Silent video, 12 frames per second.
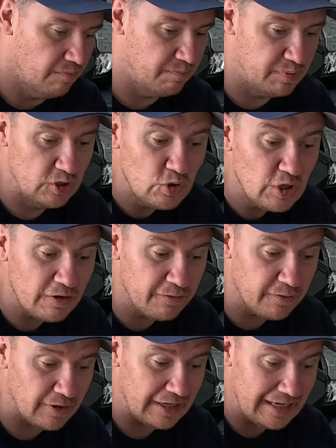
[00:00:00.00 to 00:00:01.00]

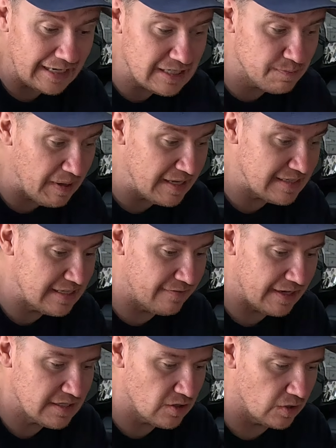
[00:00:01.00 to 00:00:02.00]
beautiful and expensive
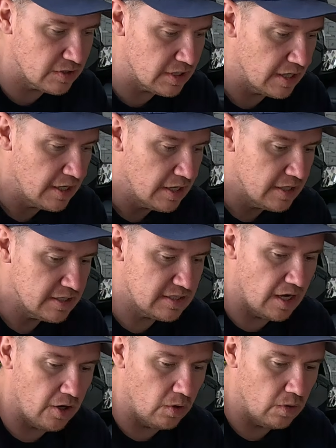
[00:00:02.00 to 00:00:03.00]
exhaust.
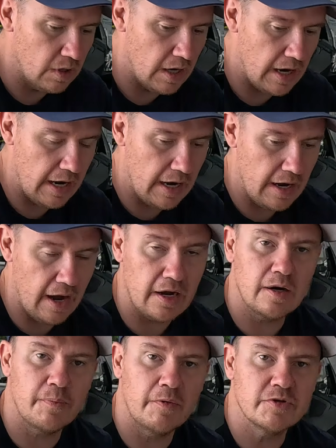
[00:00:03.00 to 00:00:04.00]
So
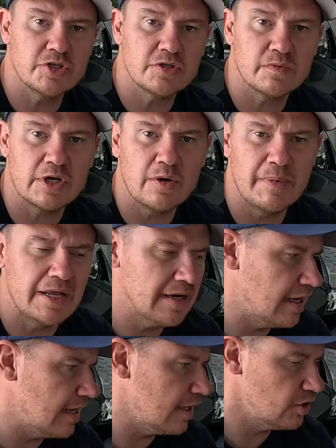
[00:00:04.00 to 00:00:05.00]
Akrapovič is
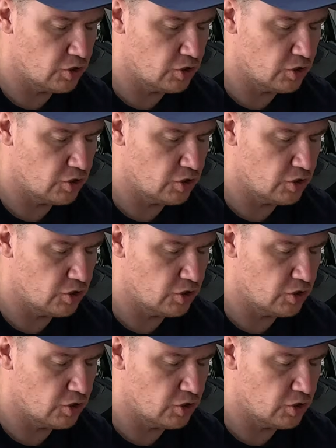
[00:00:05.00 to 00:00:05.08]
recommending